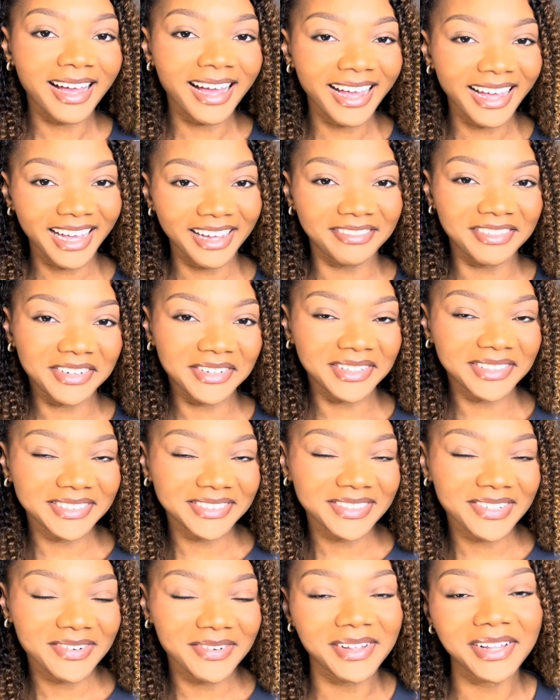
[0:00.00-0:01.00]
Hi
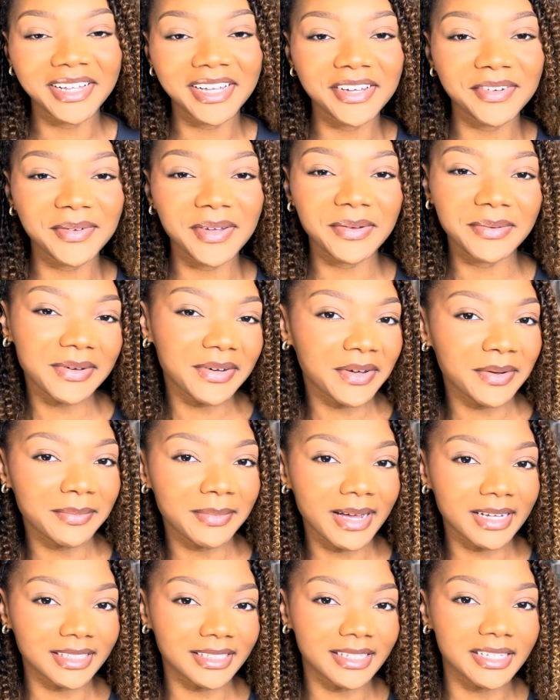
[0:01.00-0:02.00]
everyone, welcome
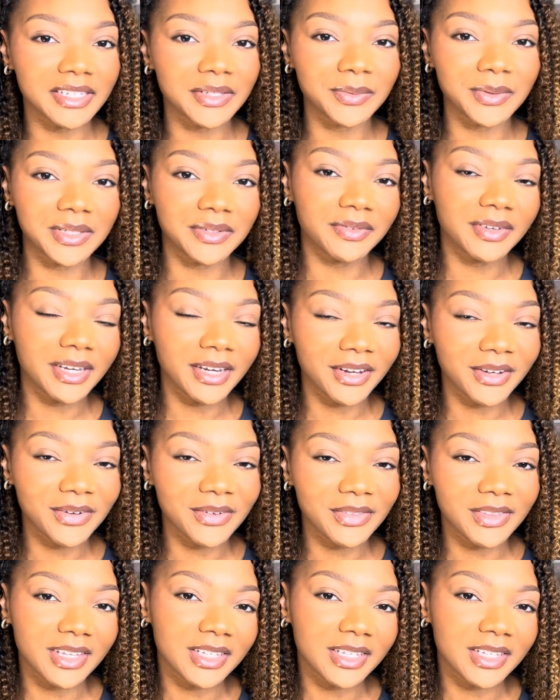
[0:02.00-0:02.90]
back to this week's video.